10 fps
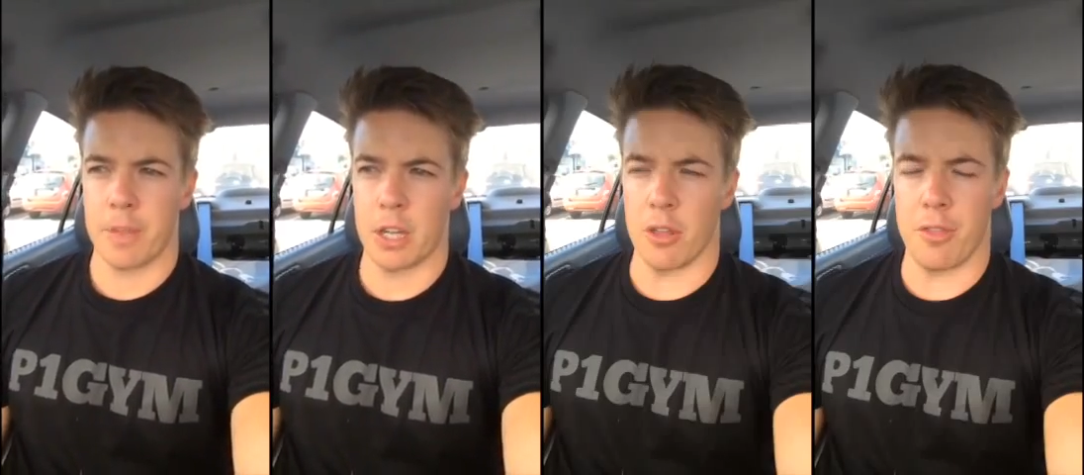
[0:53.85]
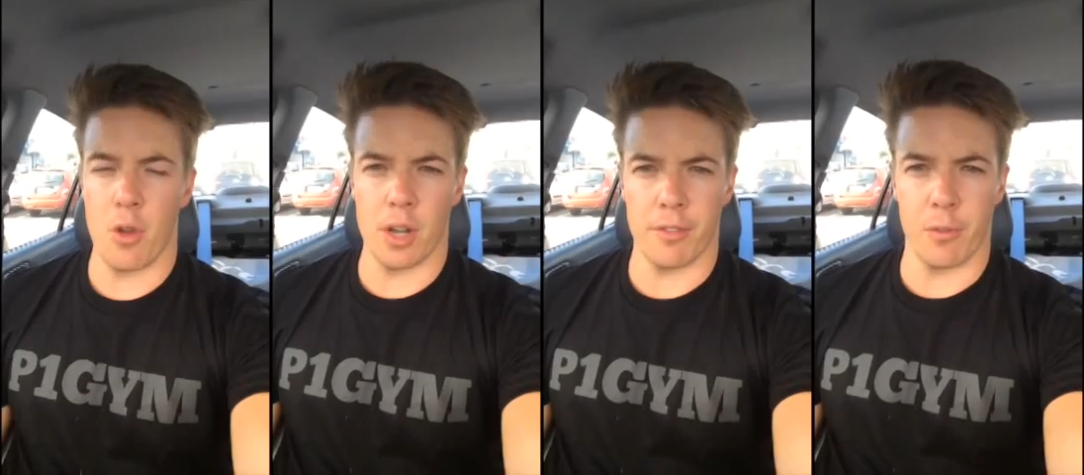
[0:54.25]
you know,
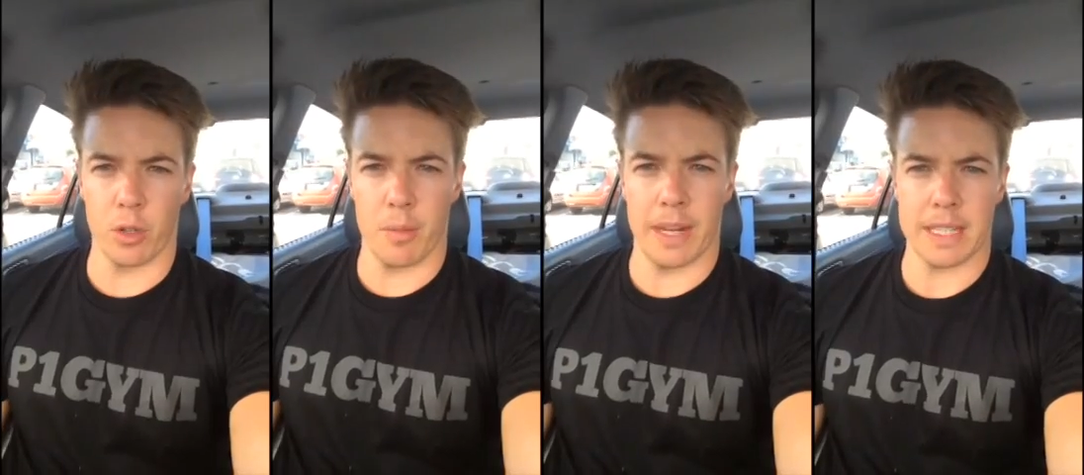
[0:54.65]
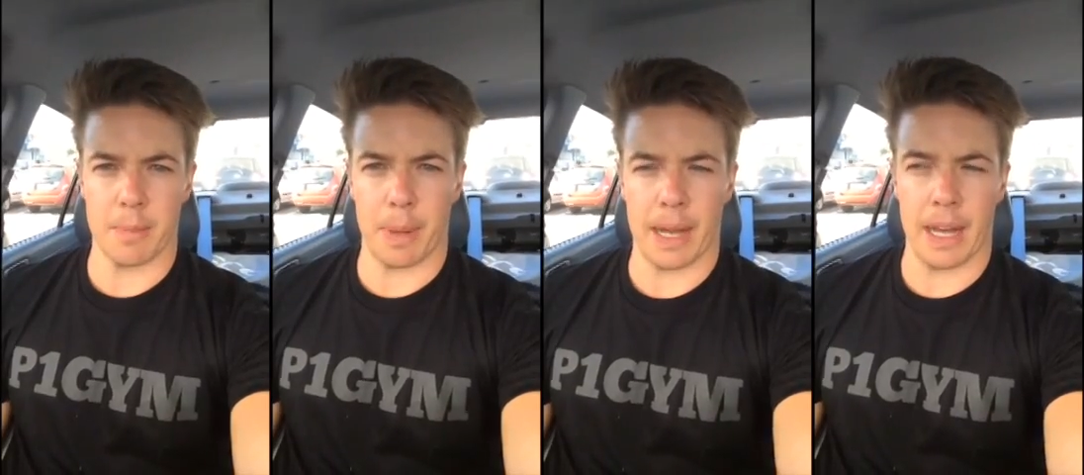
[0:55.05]
30, 40 minutes
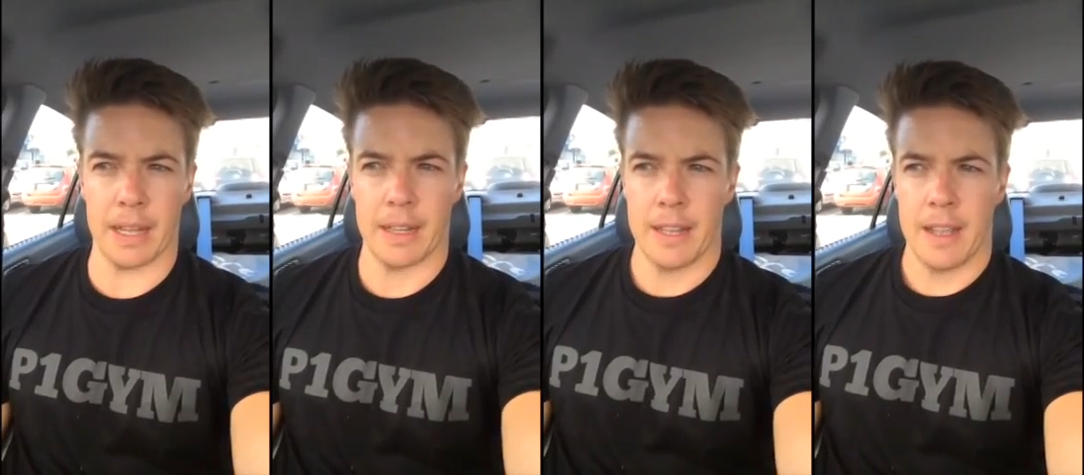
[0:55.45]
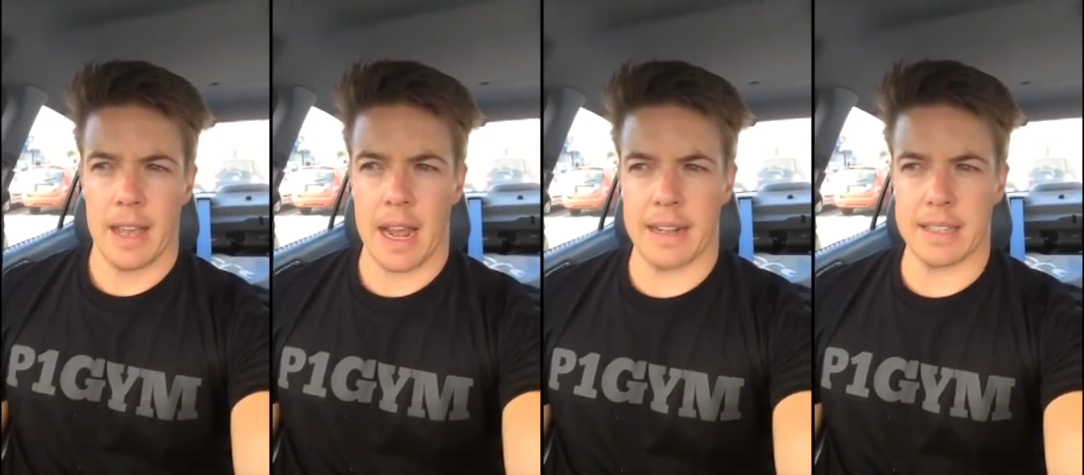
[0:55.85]
apart,
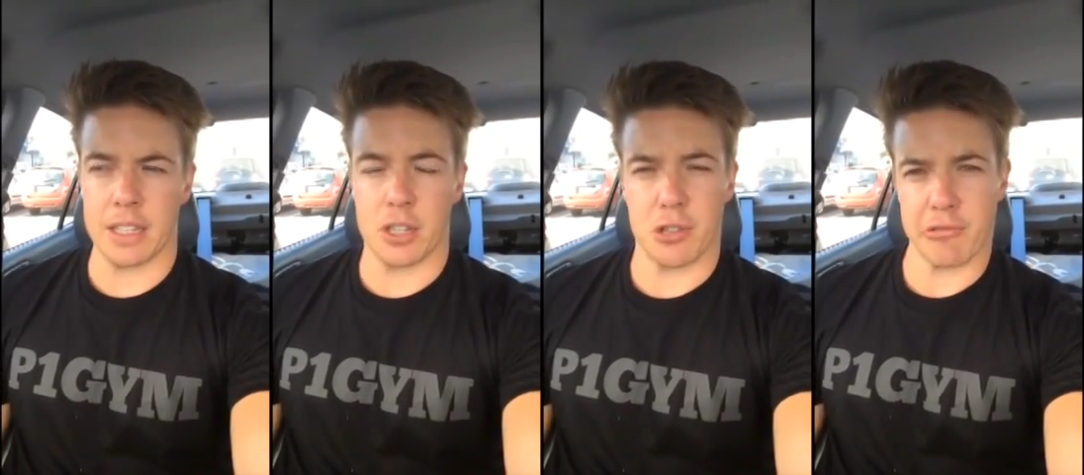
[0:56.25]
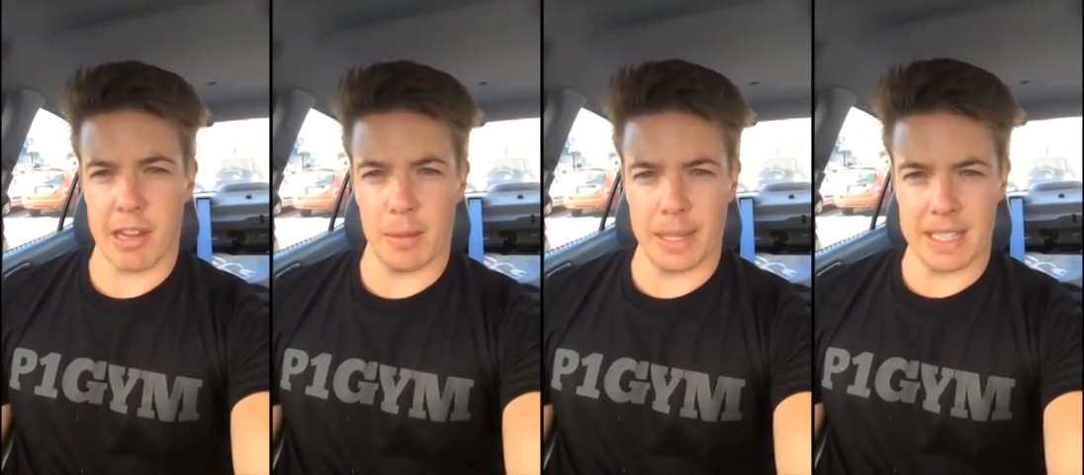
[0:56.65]
and it's
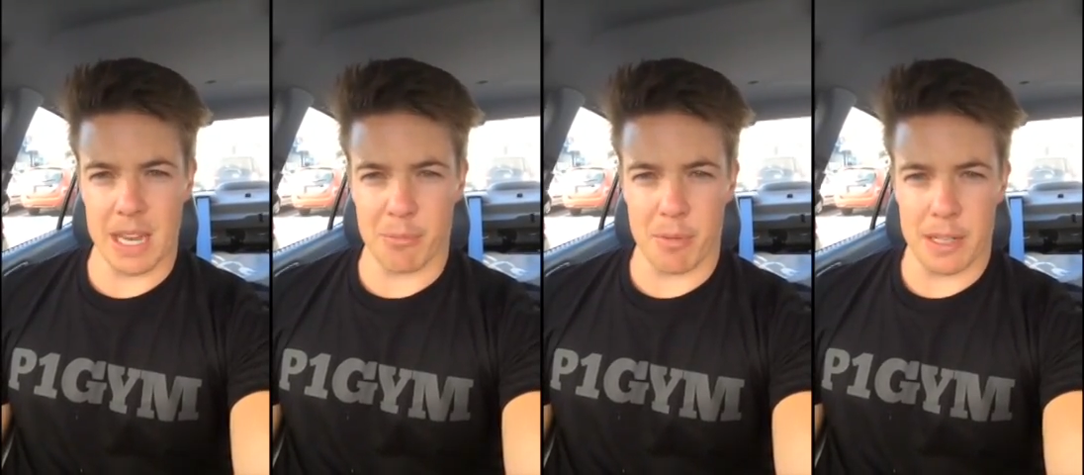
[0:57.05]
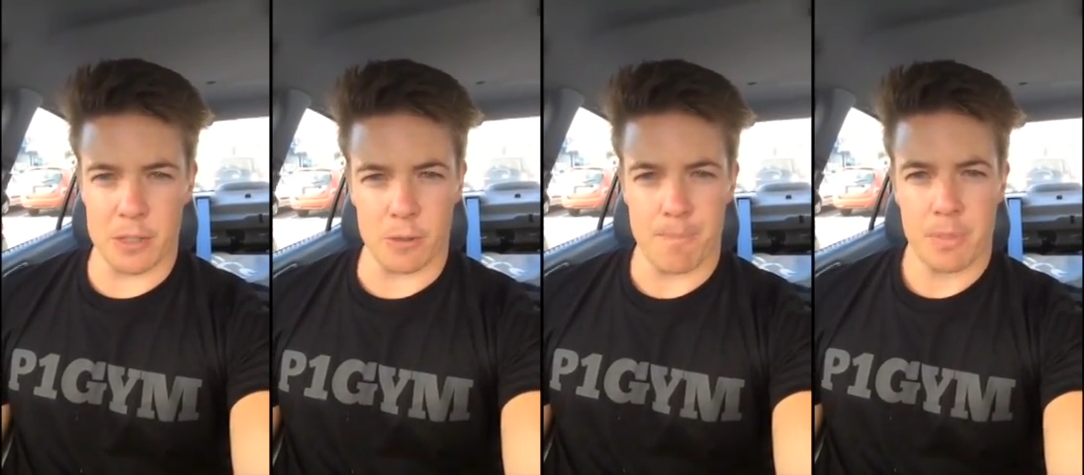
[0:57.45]
extremely
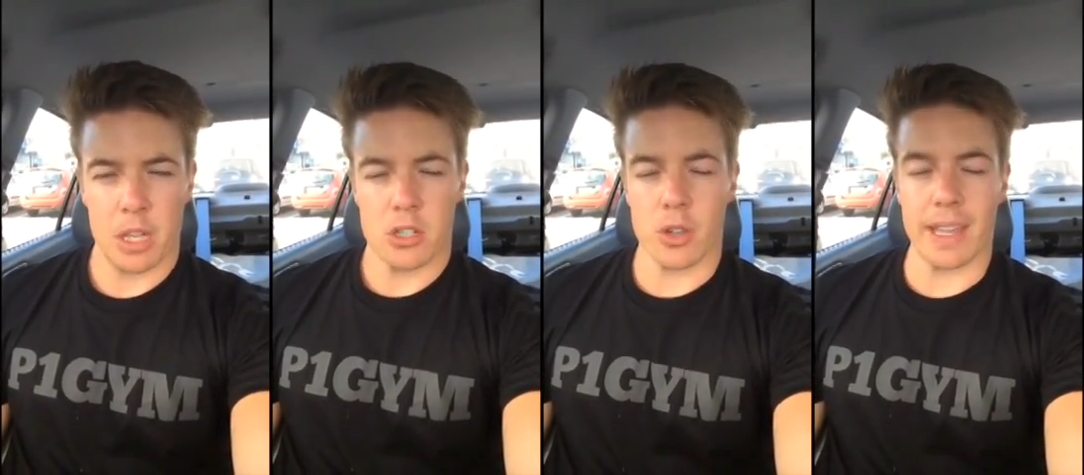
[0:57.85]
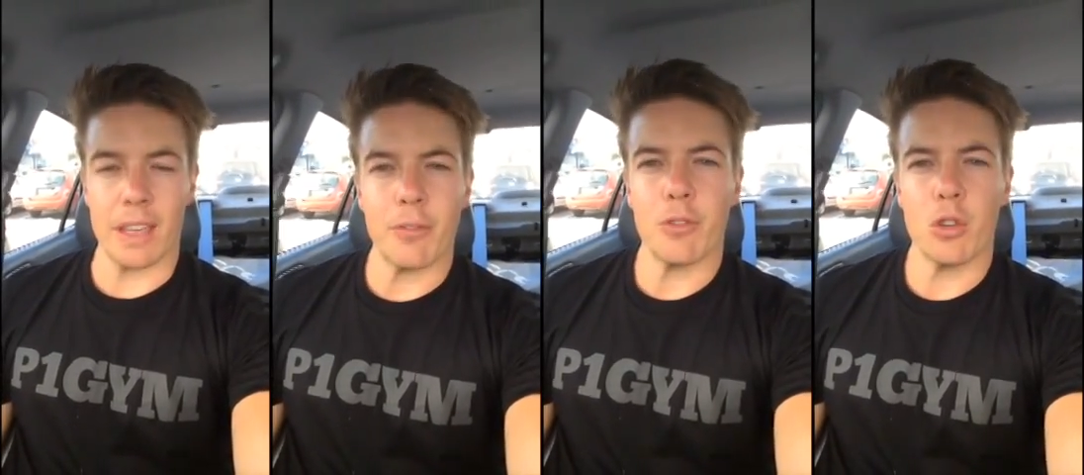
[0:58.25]
temperamental. So
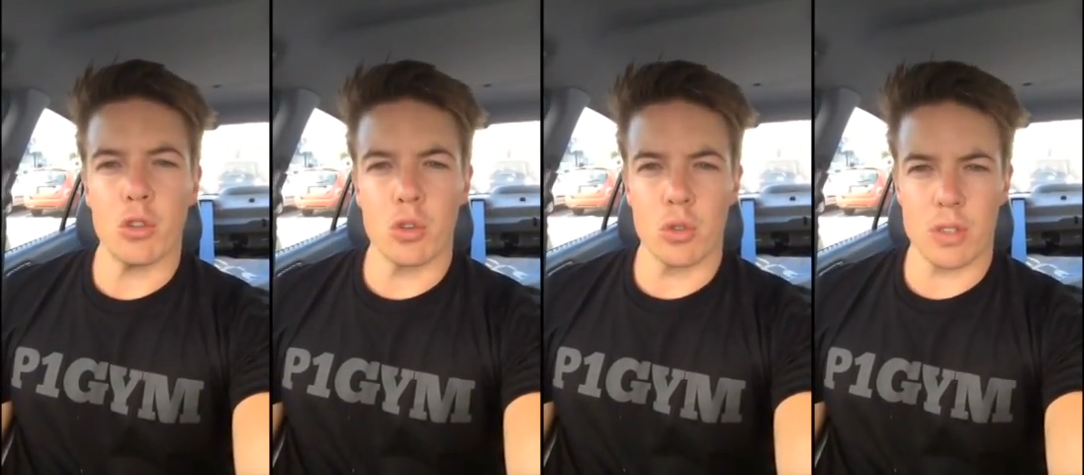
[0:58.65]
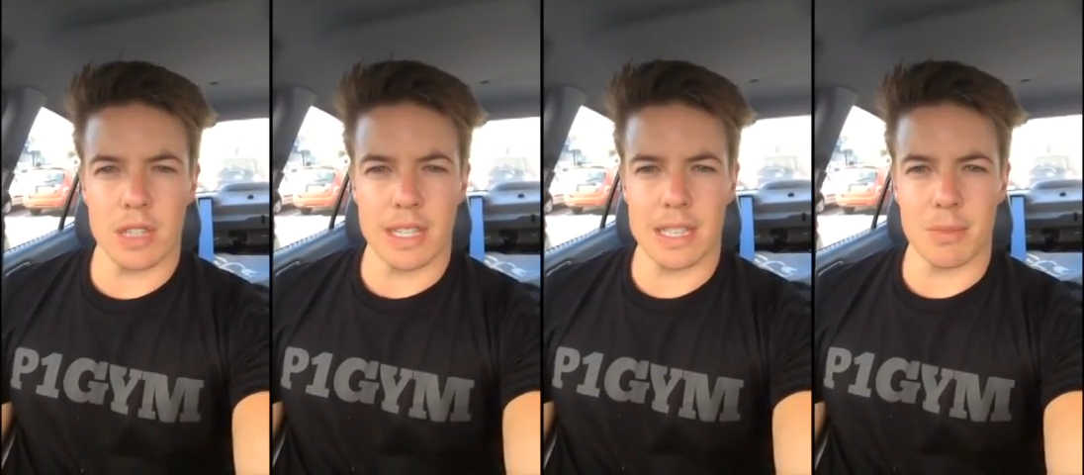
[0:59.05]
if you use
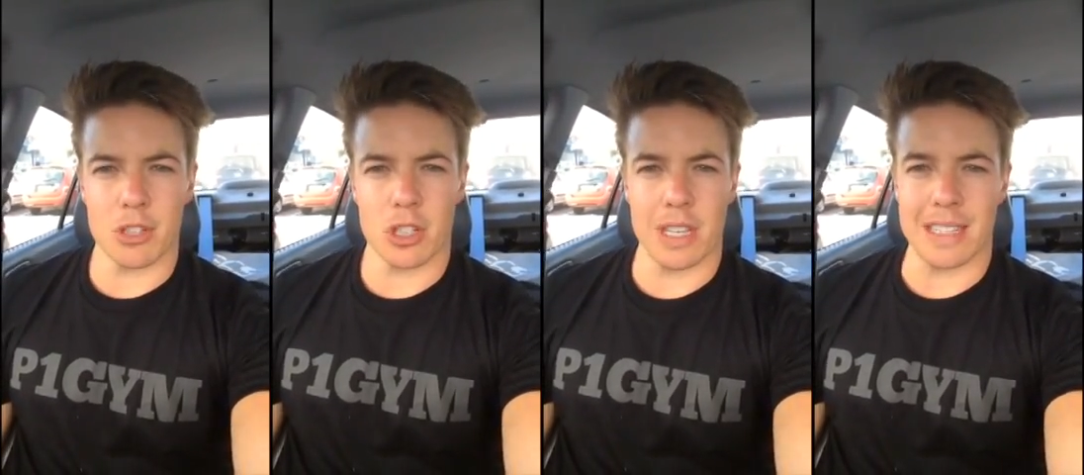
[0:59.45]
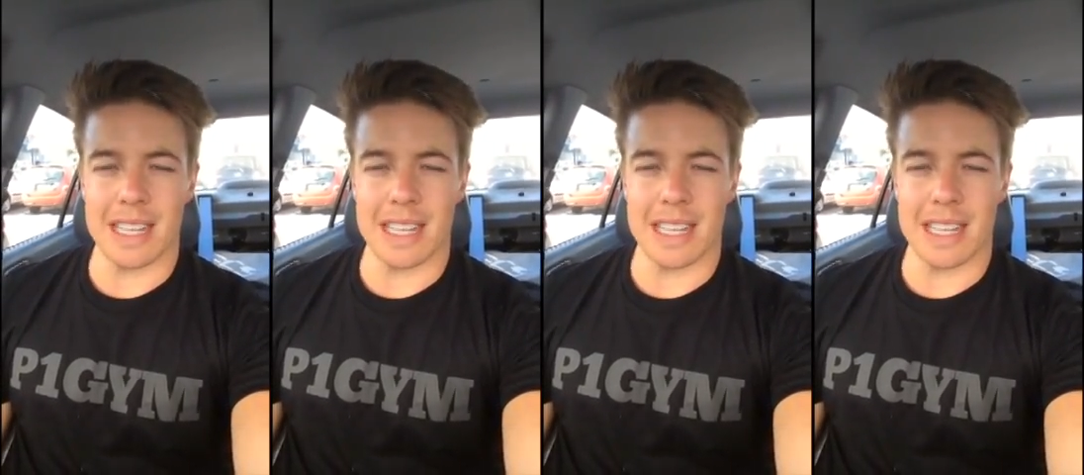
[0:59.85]
these machines,